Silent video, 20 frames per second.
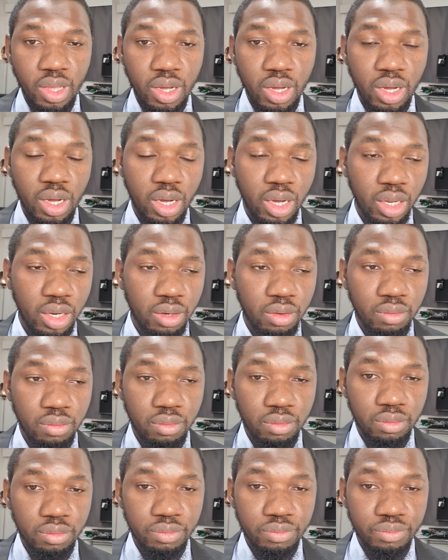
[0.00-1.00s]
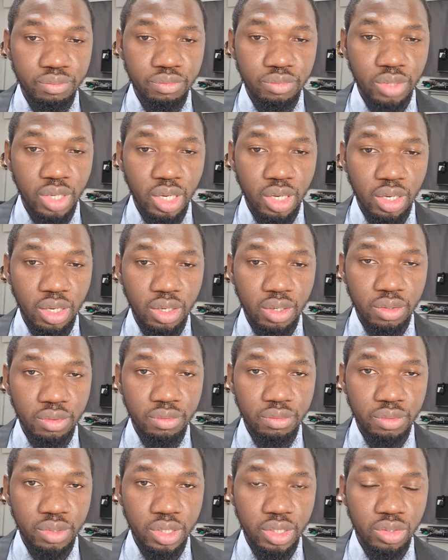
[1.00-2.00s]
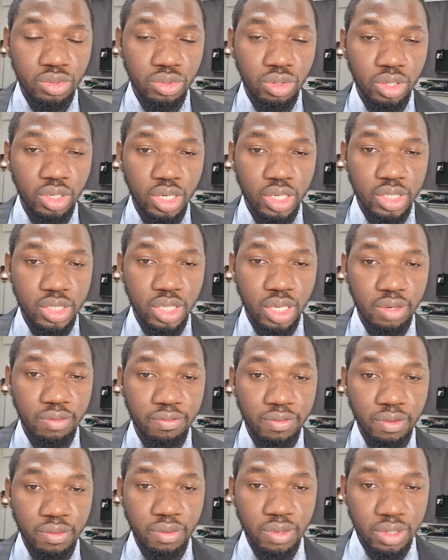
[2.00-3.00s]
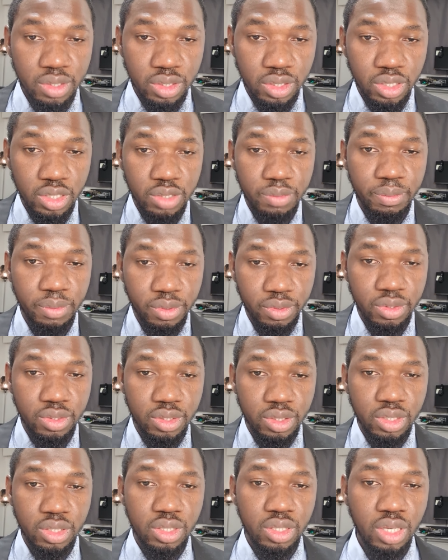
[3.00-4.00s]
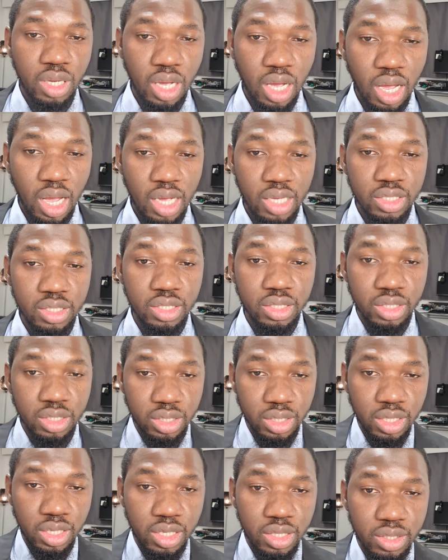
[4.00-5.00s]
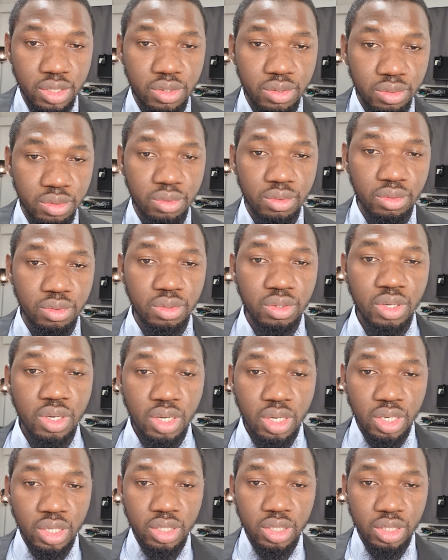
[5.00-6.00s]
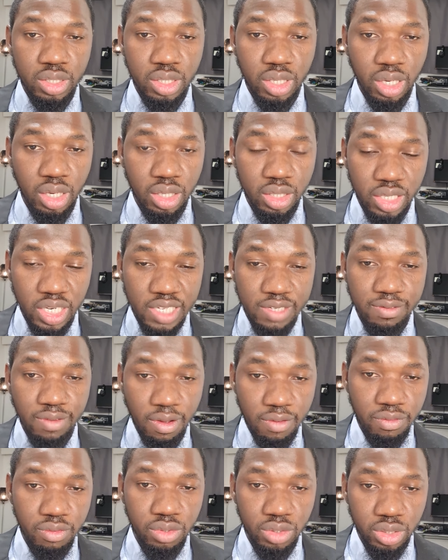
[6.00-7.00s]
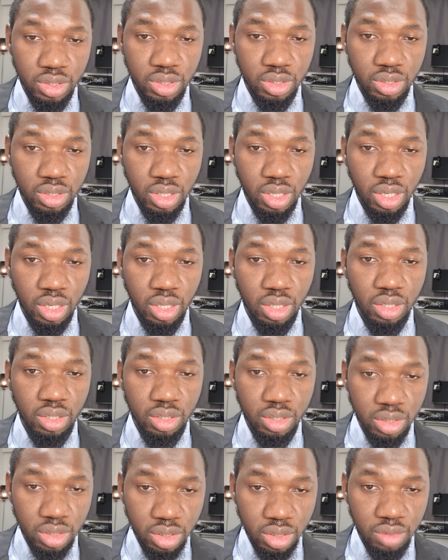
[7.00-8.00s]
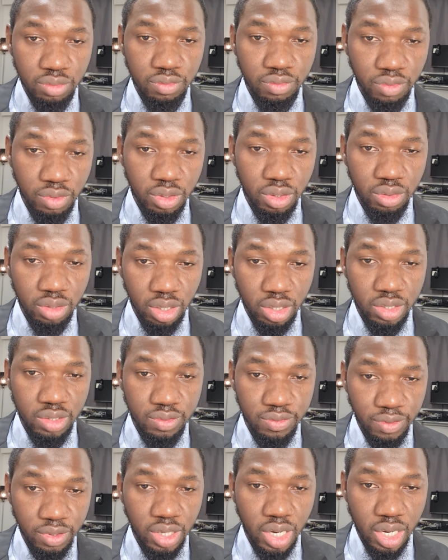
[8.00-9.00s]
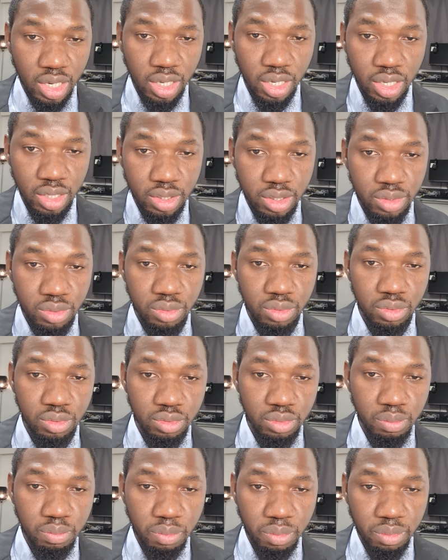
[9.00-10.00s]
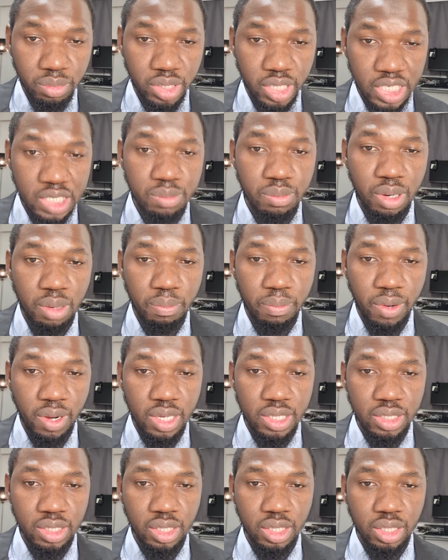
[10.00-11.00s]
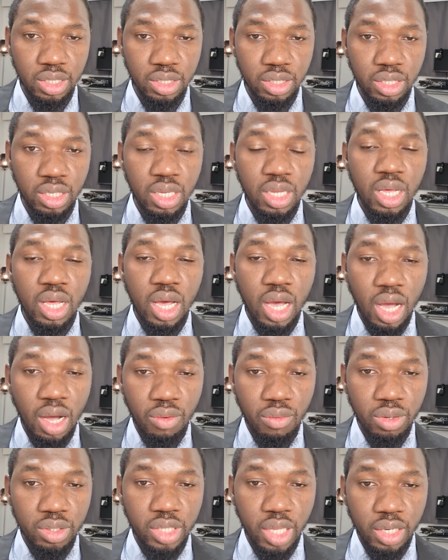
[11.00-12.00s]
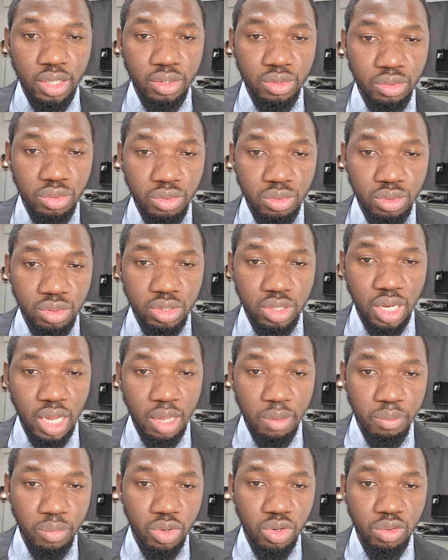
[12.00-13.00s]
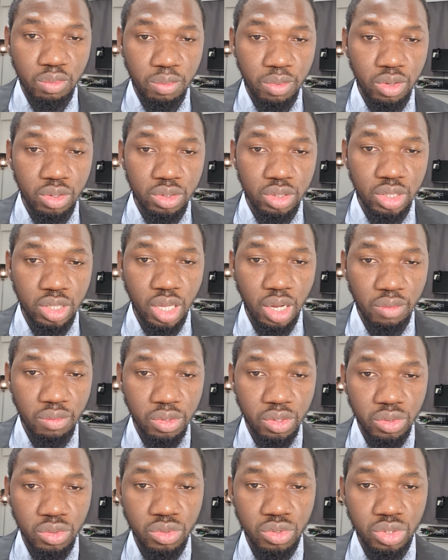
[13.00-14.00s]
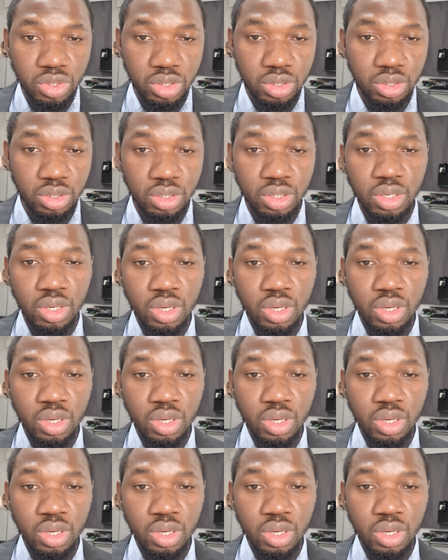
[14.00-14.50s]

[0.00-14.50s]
And we need to understand frequency response as it relates to transfer function, and it further relates to decibel power scaling and what are the tools like board plot that we use in